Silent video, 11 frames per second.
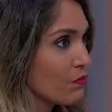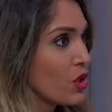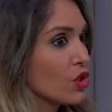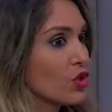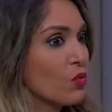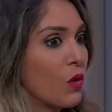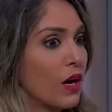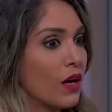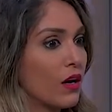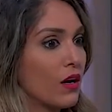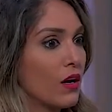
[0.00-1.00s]
To
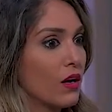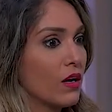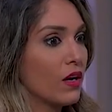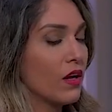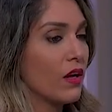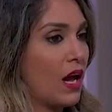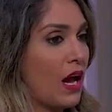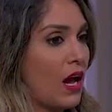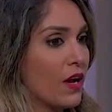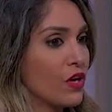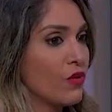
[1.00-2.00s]
where
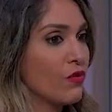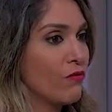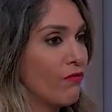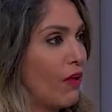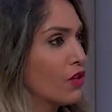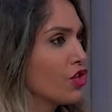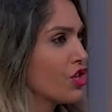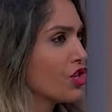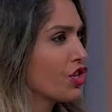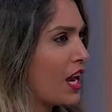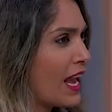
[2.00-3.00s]
you felt
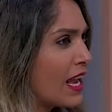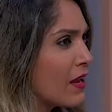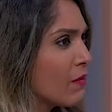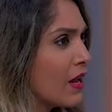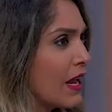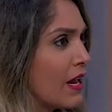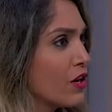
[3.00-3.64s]
shame and you